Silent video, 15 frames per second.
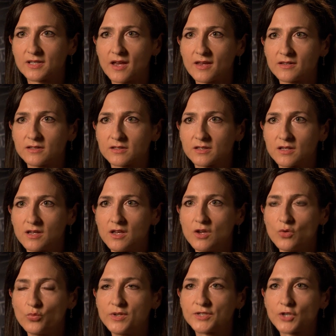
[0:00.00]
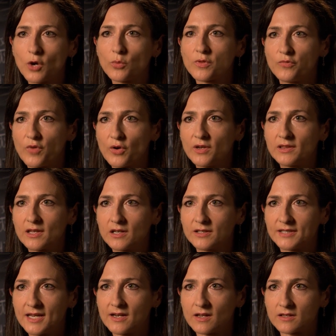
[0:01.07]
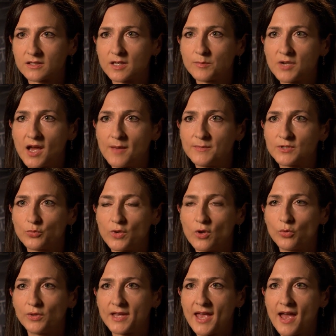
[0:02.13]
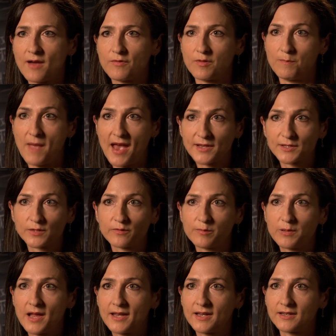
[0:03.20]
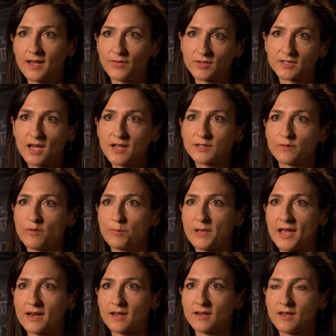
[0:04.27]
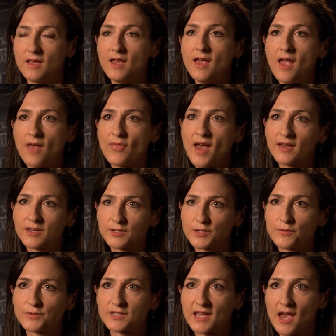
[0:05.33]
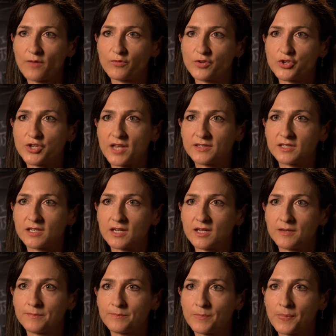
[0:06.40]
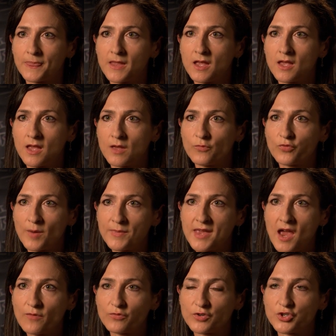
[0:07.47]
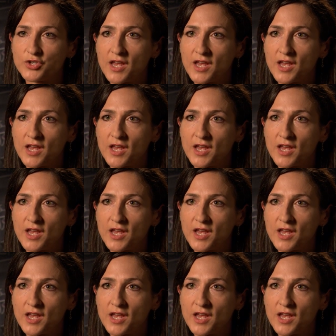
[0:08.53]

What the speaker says: science. We start with very little data. Sometimes we only have the mass of a planet and the size of a planet, and that gives us the average density. From the average